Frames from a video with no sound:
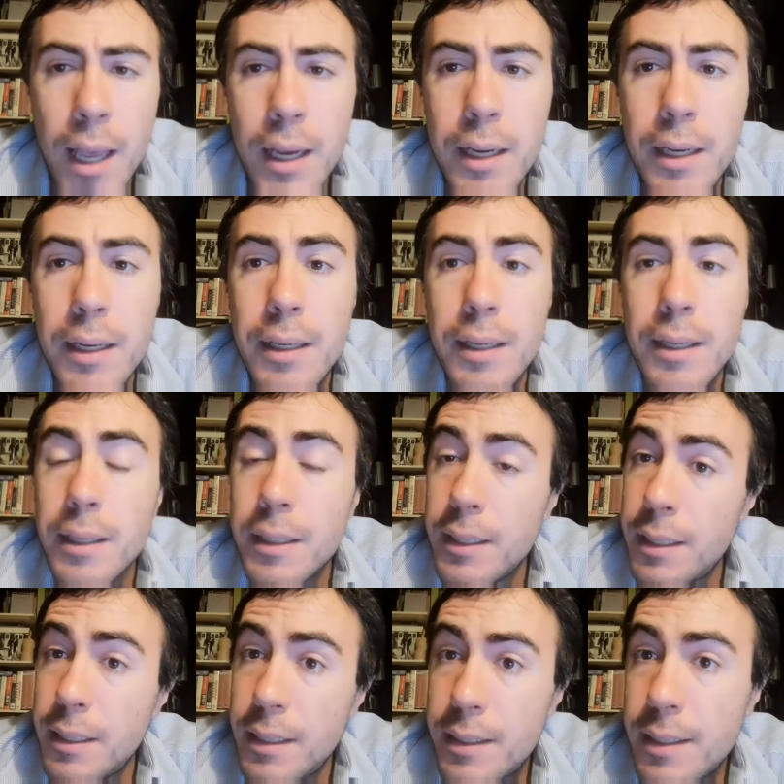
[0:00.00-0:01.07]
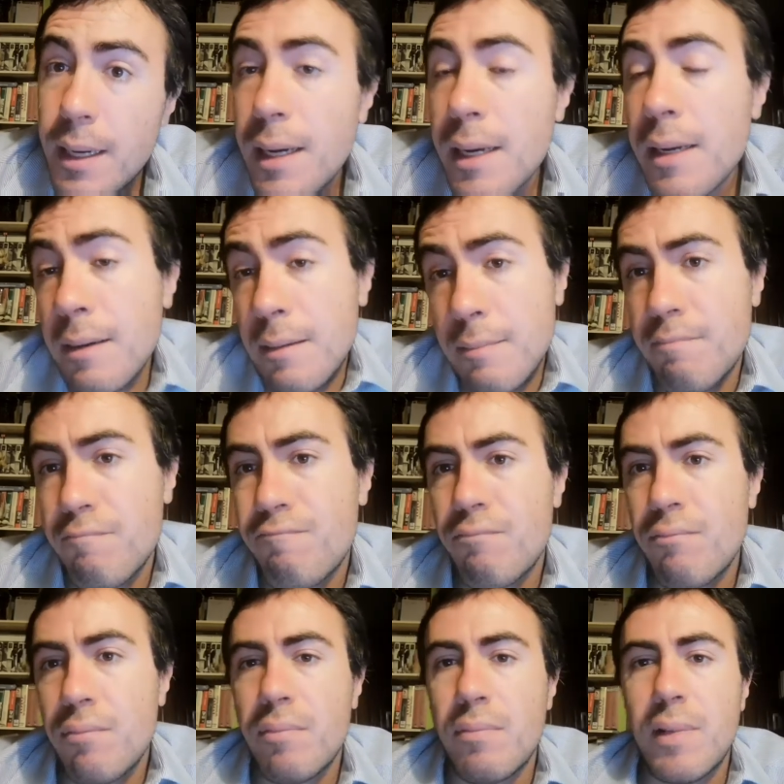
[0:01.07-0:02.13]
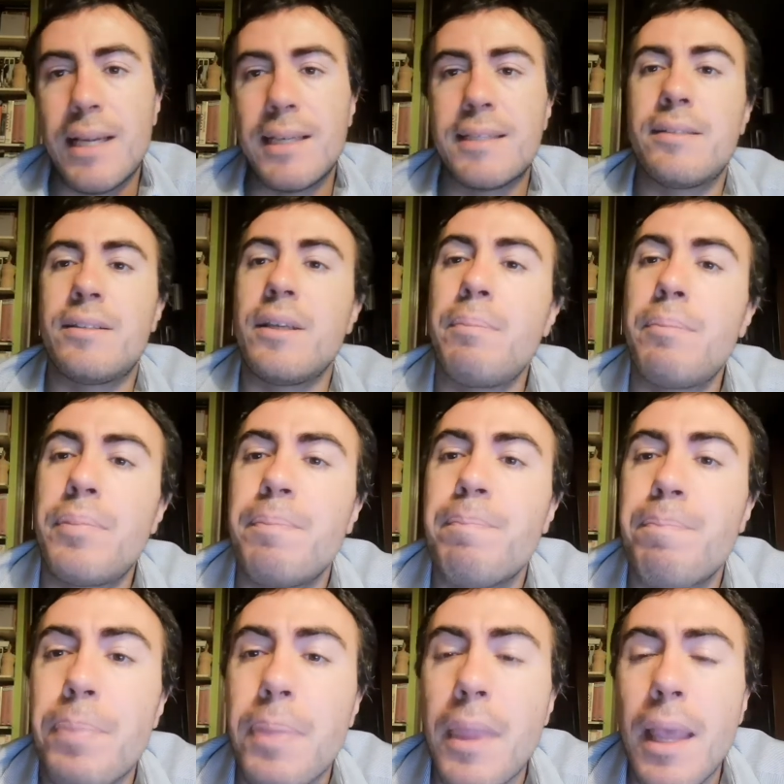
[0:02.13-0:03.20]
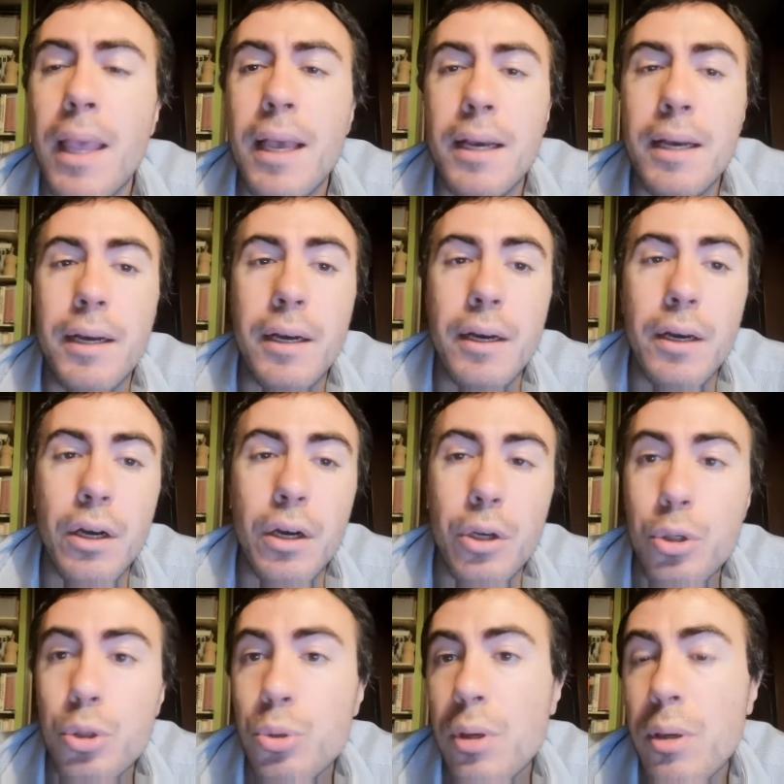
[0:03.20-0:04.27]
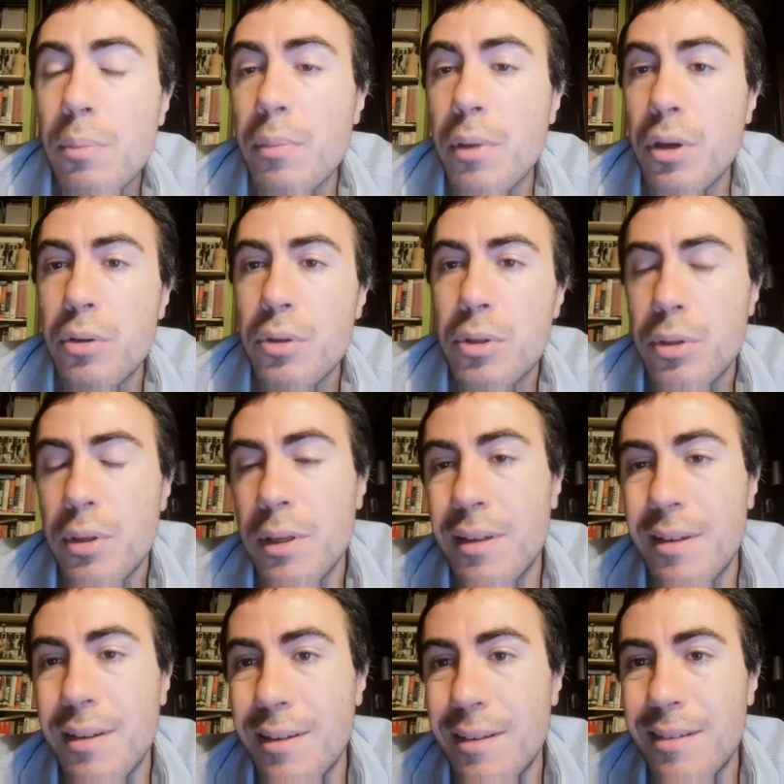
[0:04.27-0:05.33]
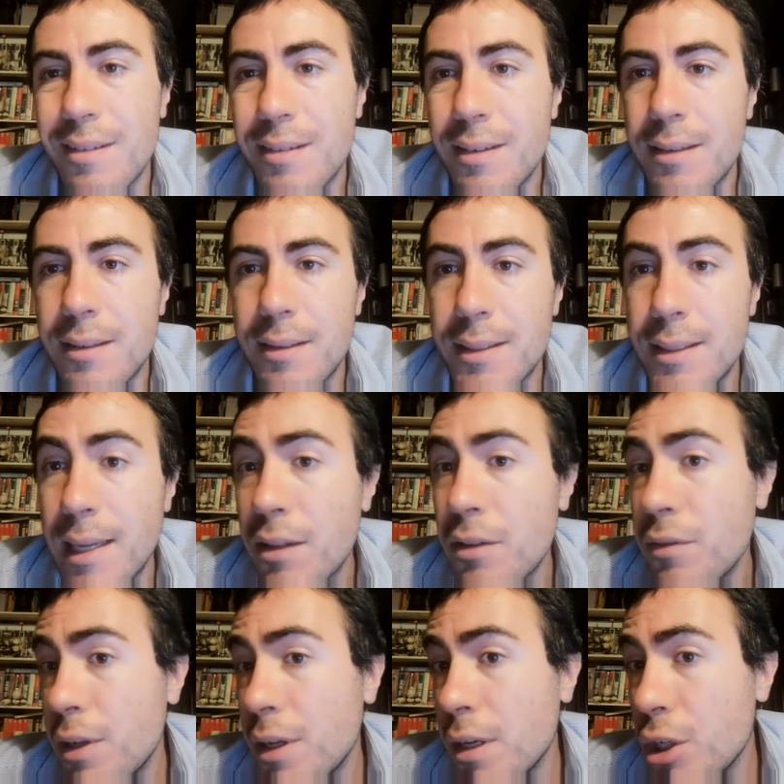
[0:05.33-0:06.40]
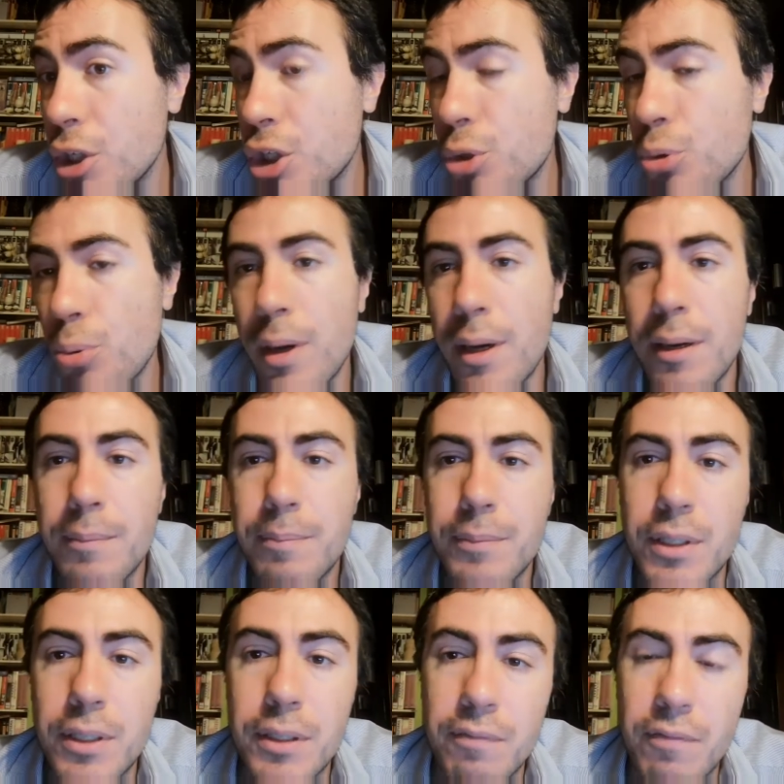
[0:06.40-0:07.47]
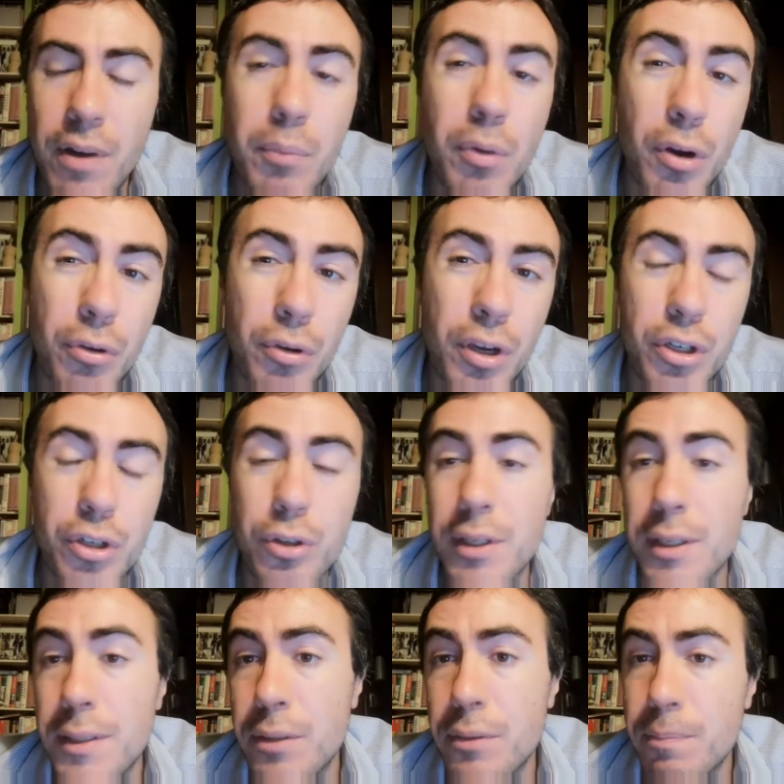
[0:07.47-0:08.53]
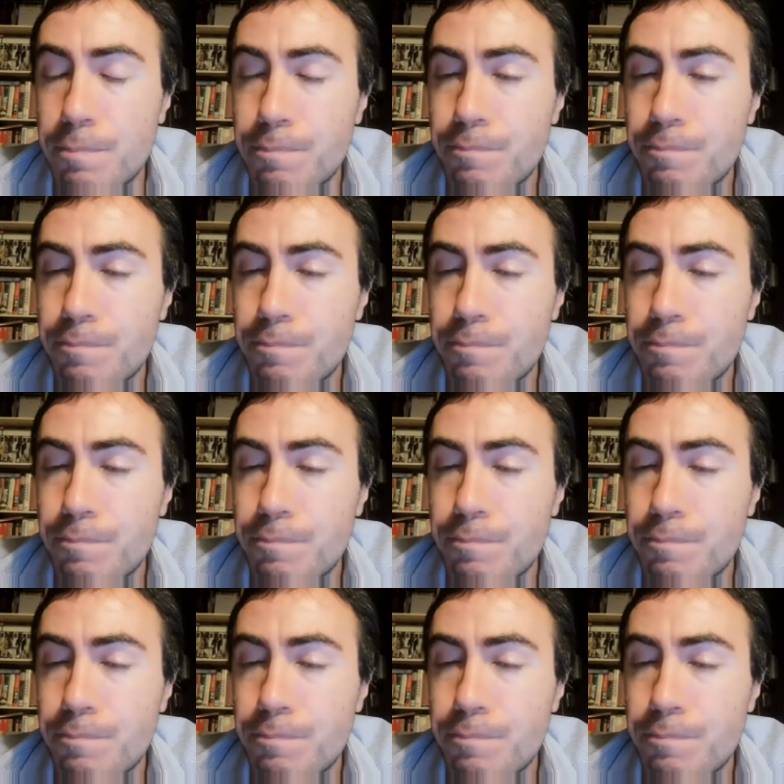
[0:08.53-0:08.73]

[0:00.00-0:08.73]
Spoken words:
In Italian, last tip, usually because instead of English where the verb conjugation is